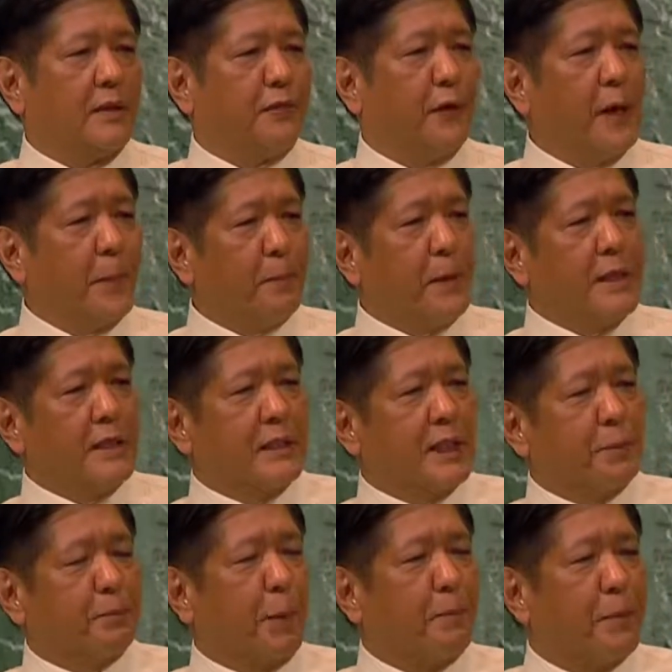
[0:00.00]
The
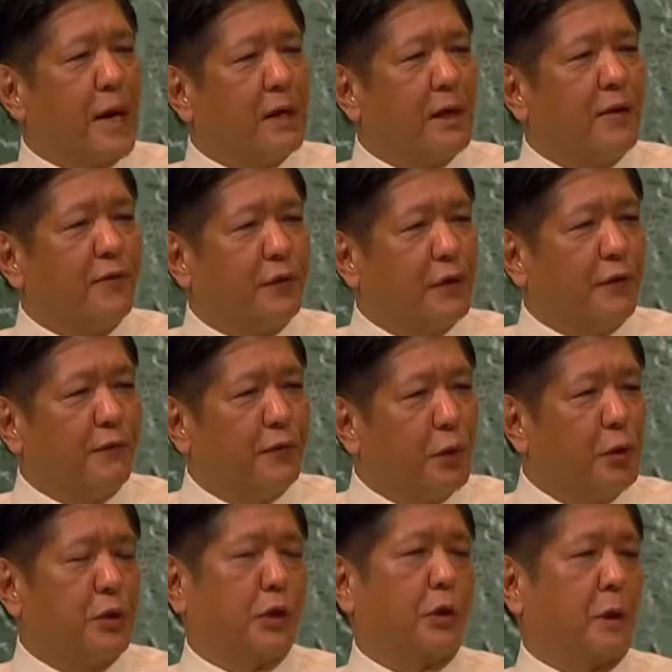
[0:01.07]
Philippines is preparing for the
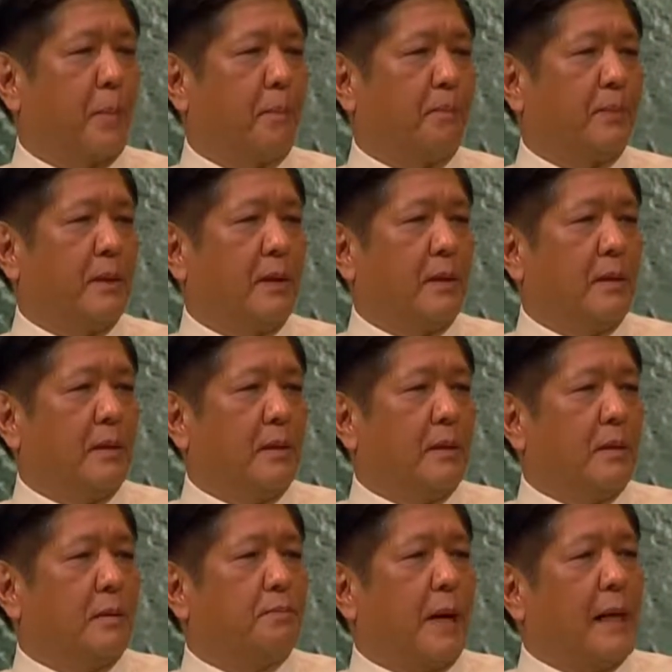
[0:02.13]
future
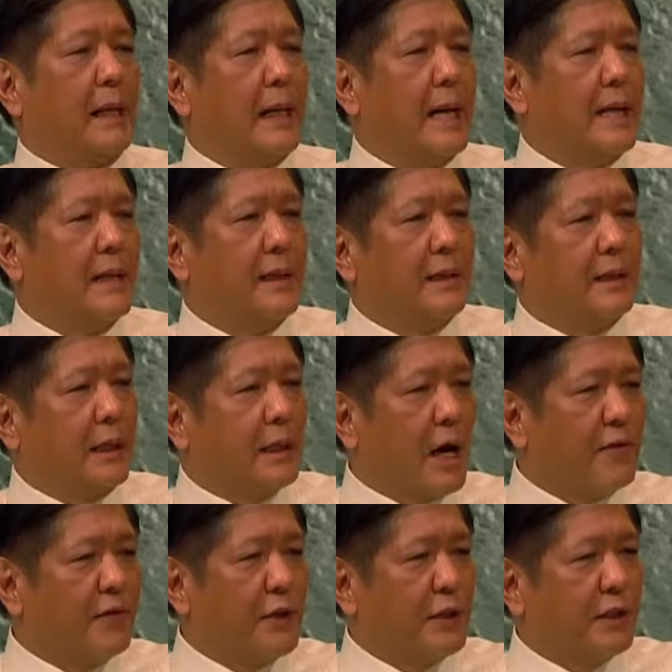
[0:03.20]
by laying the
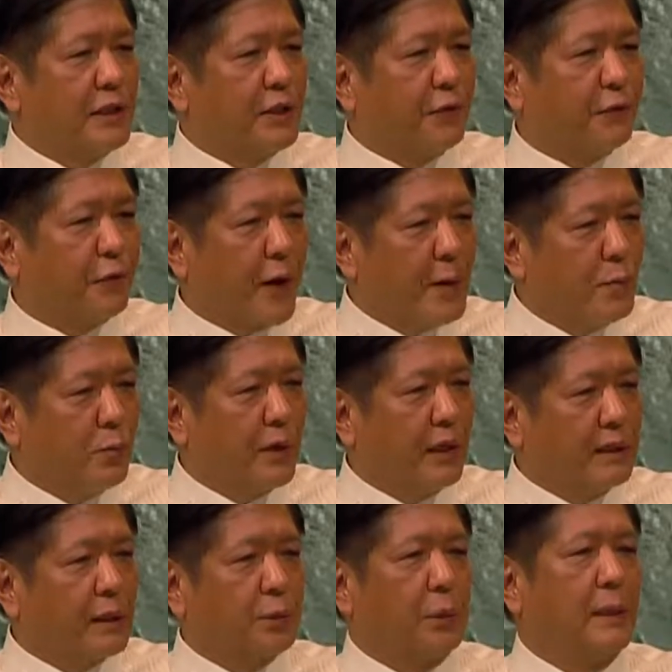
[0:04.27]
governance
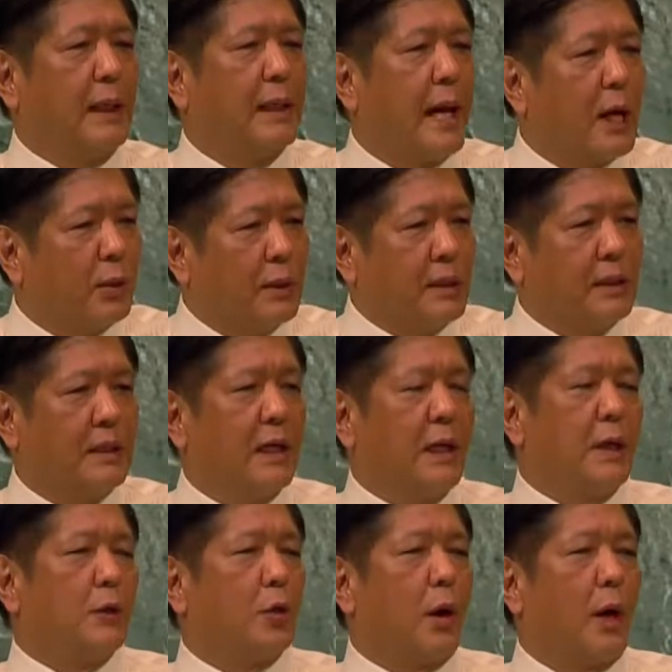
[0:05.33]
framework that will allow us
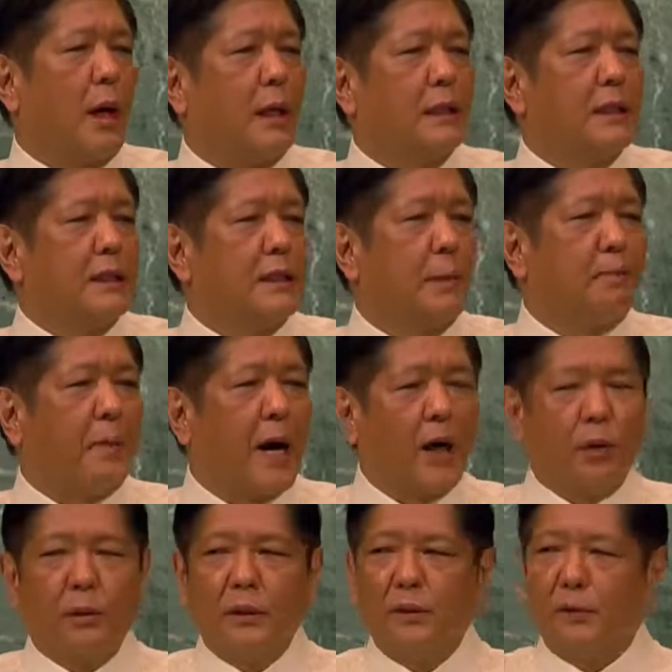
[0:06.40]
to harness the
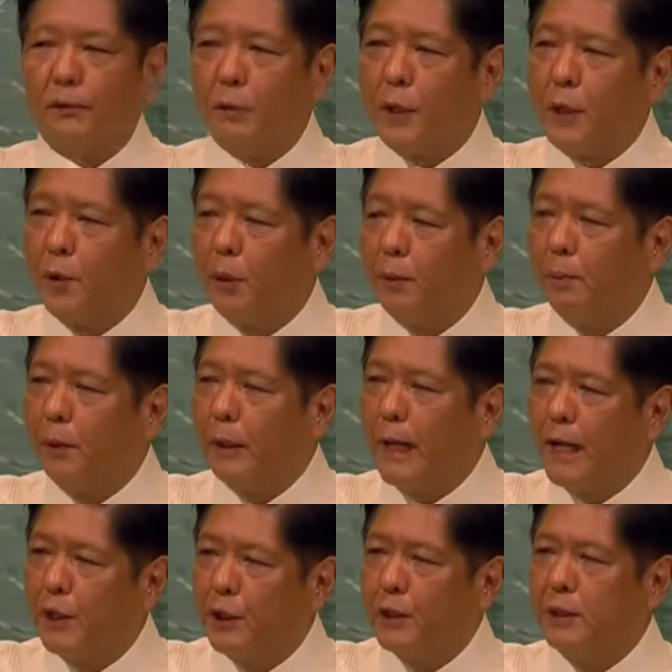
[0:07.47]
power of
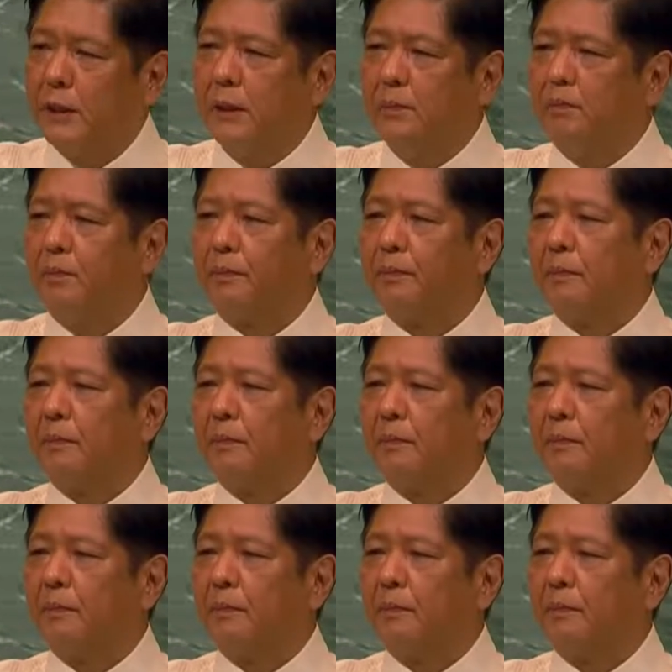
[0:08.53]
renewable energy,